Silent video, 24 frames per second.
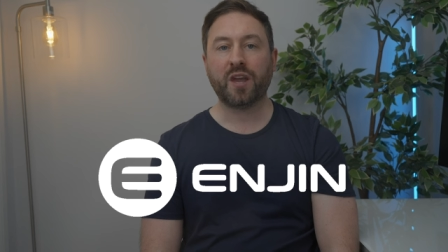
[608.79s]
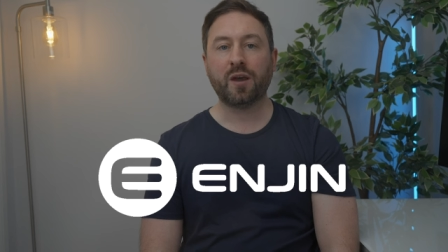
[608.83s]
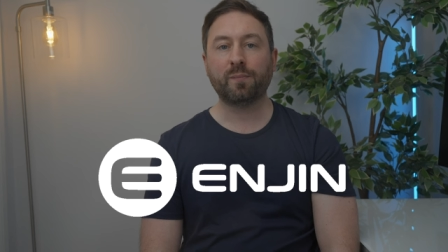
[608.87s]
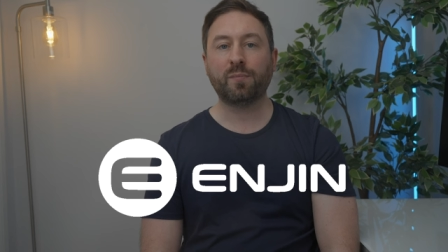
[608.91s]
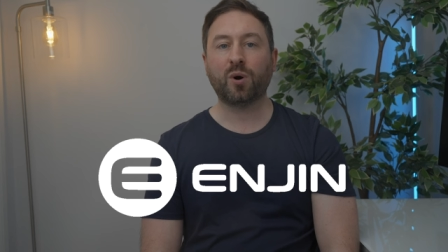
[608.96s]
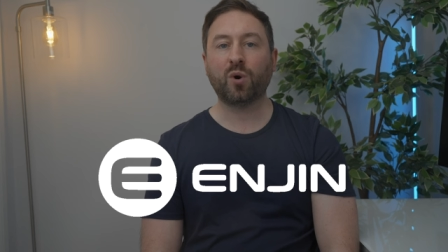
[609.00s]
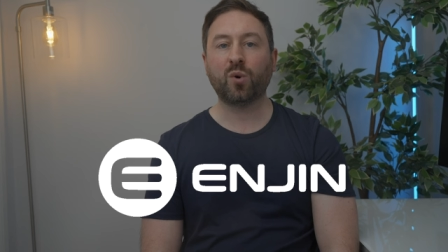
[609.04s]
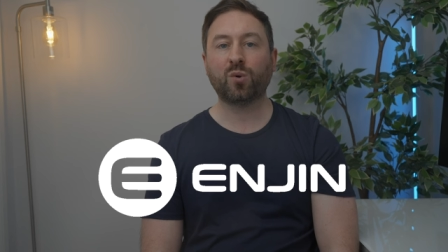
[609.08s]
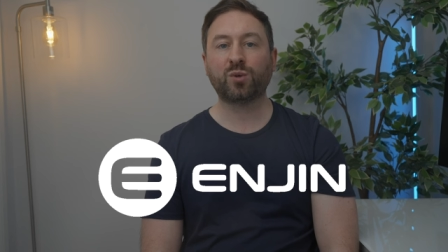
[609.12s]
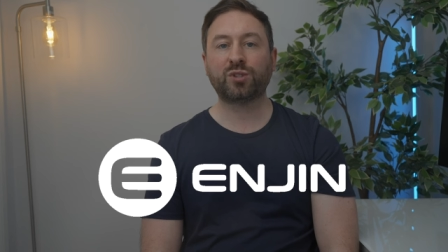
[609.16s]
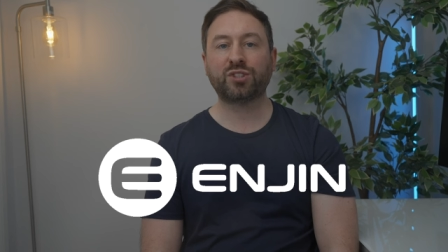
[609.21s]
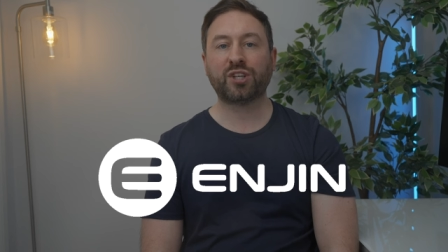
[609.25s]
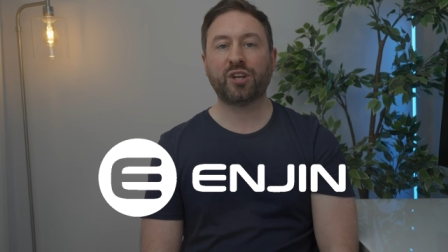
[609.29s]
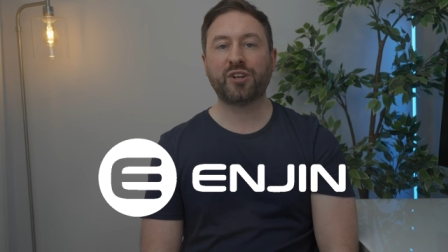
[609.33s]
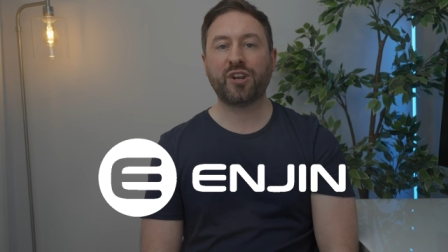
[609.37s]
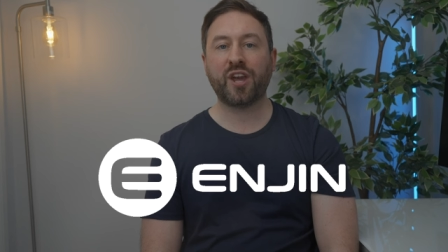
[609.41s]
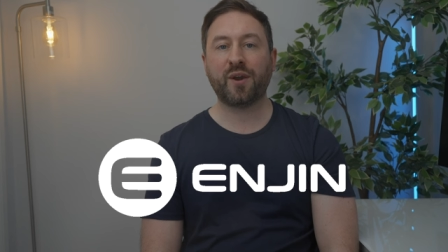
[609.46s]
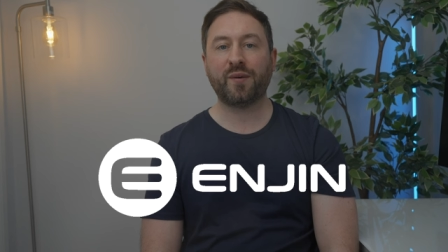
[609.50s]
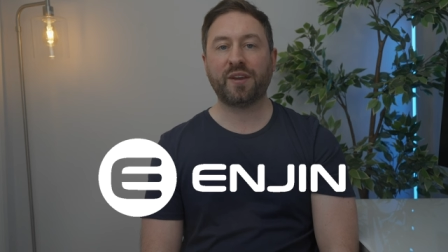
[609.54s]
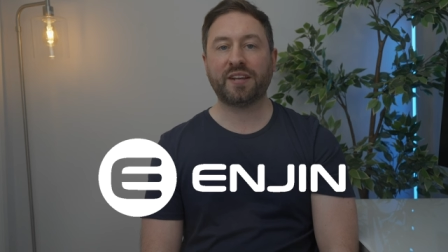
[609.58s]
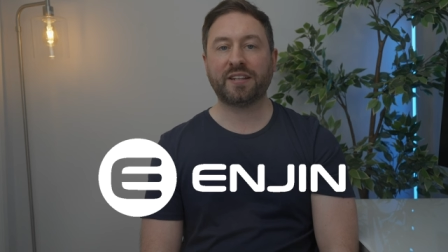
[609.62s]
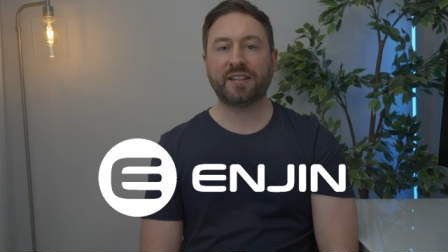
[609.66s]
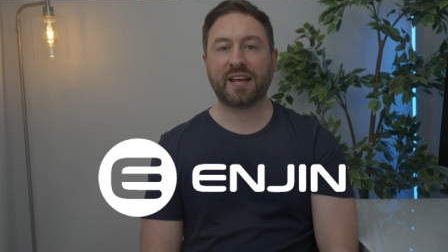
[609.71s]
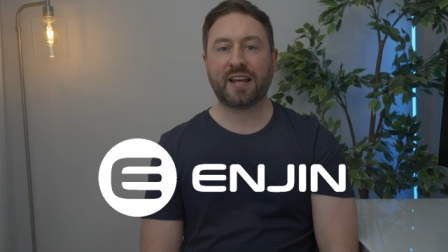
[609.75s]
but also
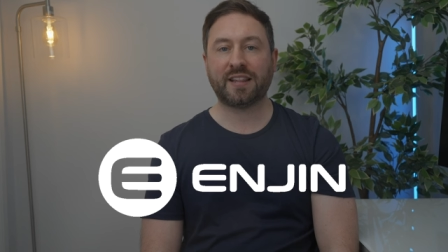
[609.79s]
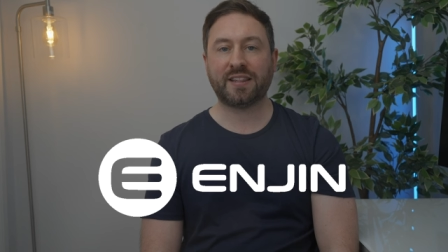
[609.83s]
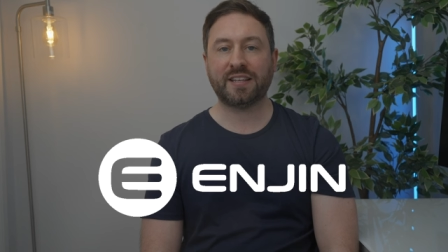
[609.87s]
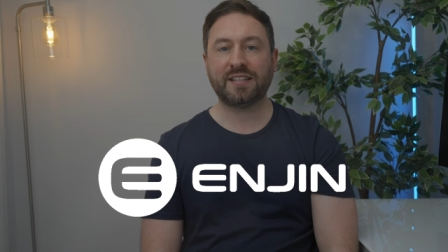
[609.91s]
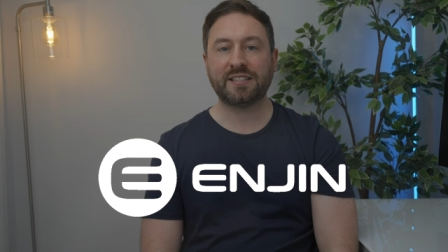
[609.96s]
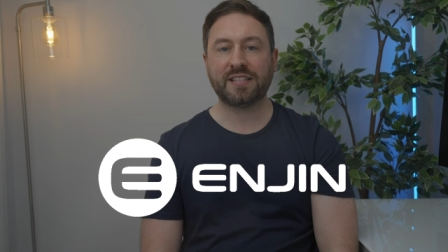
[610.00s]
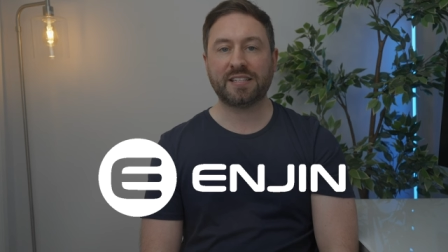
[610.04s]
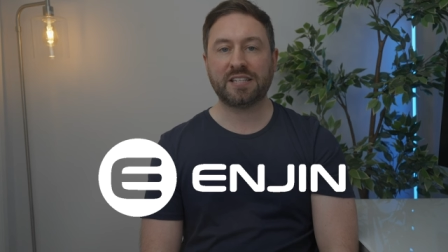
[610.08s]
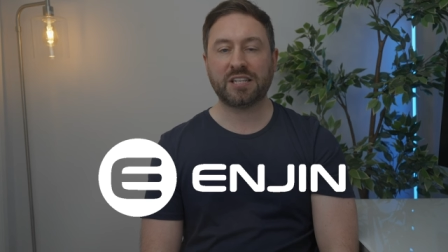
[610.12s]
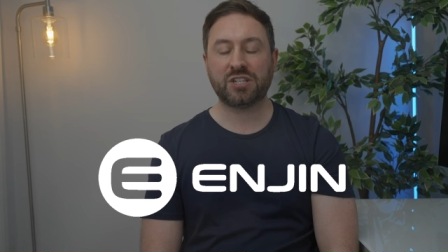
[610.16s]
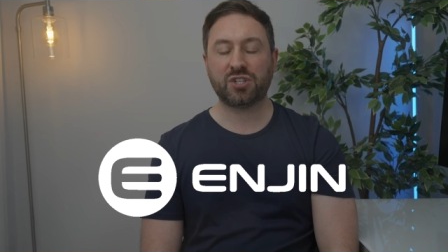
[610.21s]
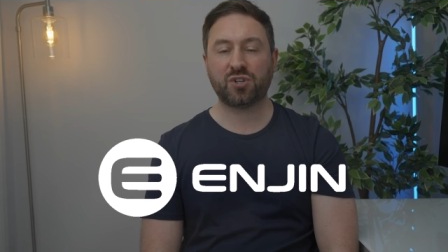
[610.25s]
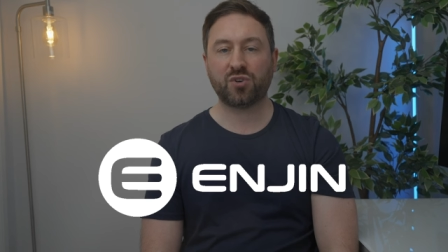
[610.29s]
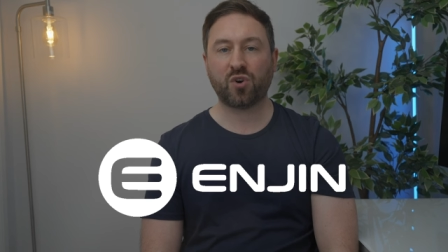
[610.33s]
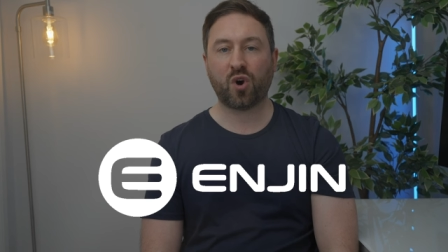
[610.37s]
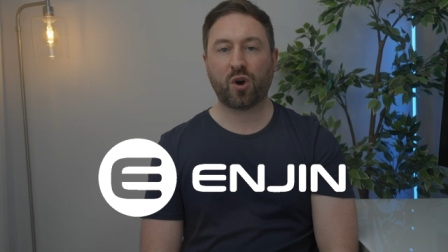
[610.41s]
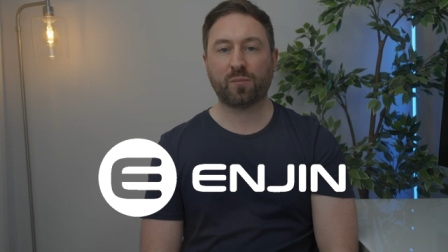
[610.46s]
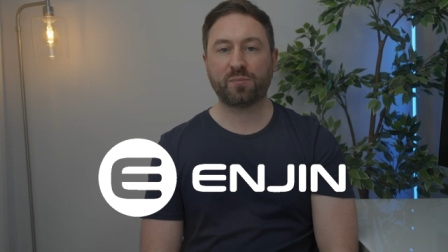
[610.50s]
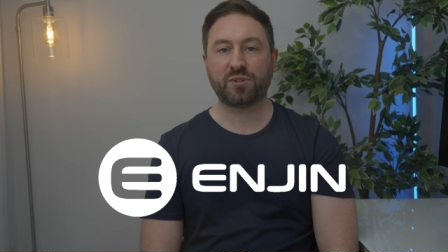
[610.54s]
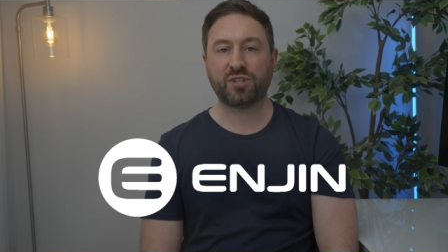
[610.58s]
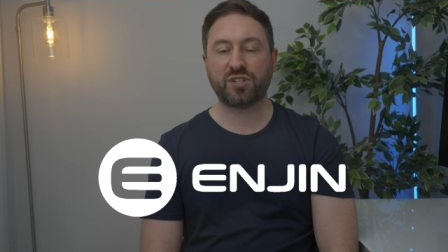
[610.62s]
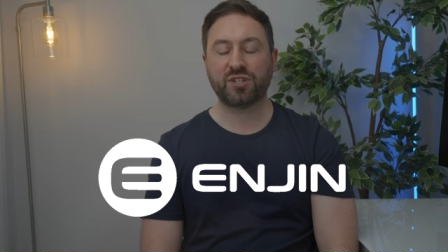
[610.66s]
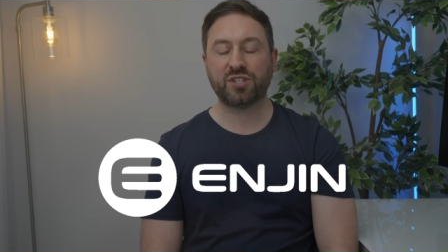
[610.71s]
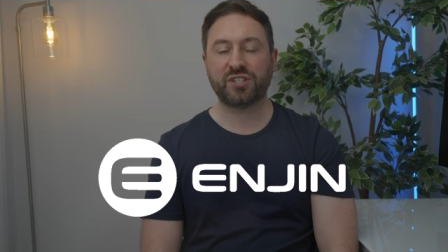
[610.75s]
knowing that these additional
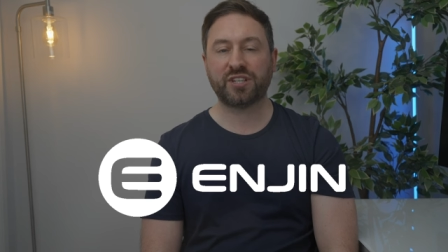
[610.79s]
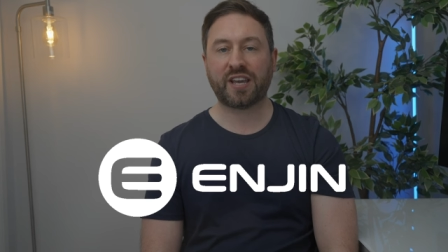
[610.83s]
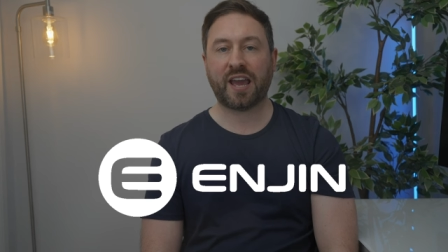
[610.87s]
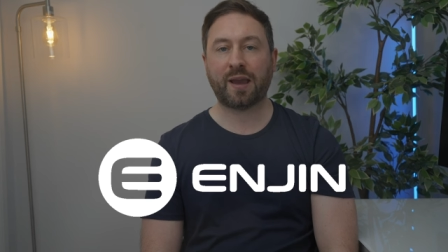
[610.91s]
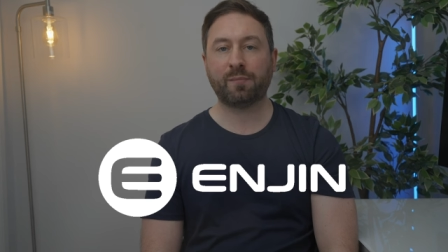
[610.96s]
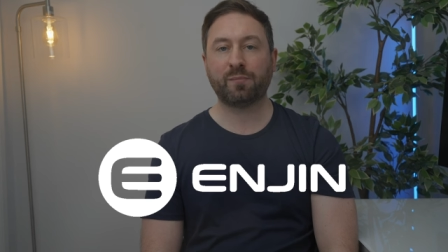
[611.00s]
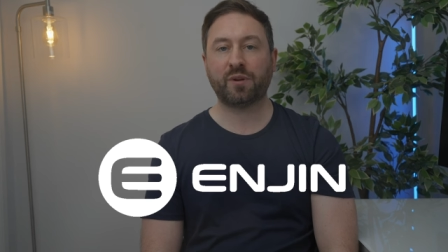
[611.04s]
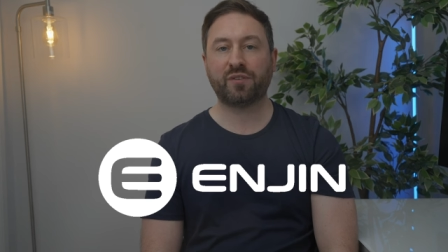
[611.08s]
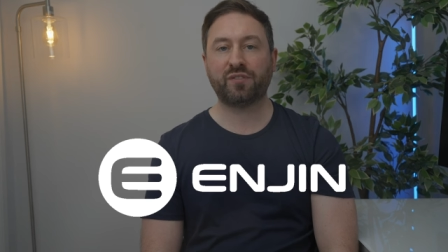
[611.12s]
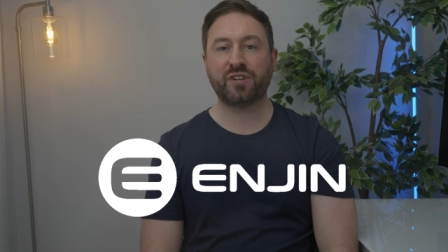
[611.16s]
options can be